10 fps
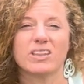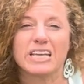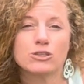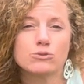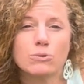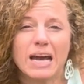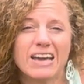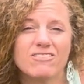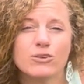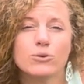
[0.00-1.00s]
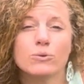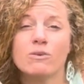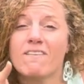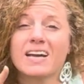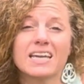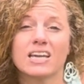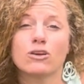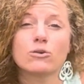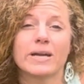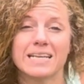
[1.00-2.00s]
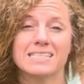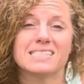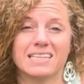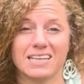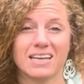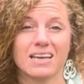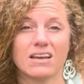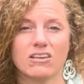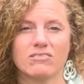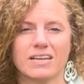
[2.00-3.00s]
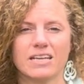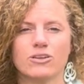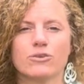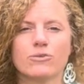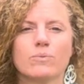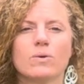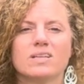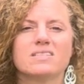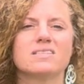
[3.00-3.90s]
They drive you fucking crazy, right? You're the ones